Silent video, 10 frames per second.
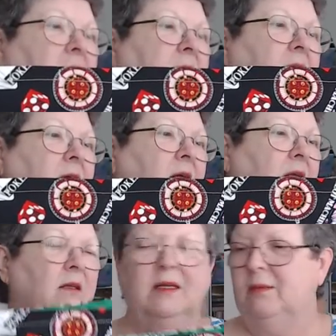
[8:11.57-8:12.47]
uh,
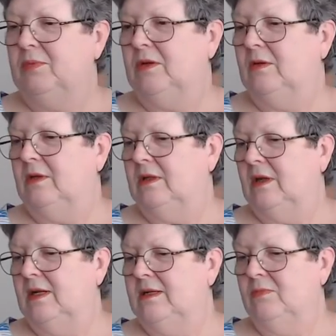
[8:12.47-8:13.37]
did I put a,
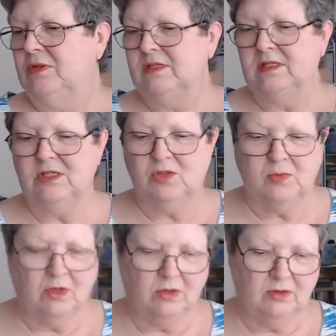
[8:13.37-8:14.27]
I didn't put a stitch
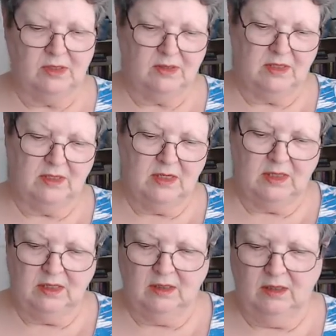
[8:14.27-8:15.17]
marker on this, didn't
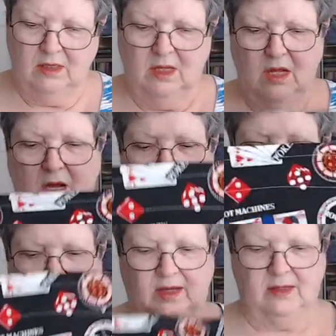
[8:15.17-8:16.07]
I? oh,
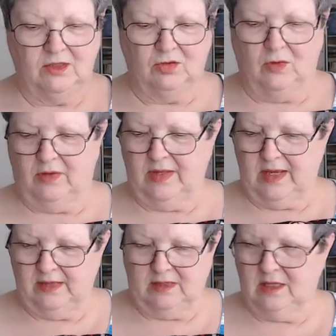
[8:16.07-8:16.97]
well, I got to do all
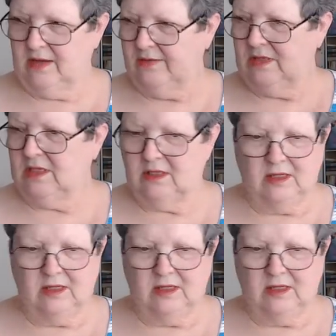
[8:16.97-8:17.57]
that. I haven't done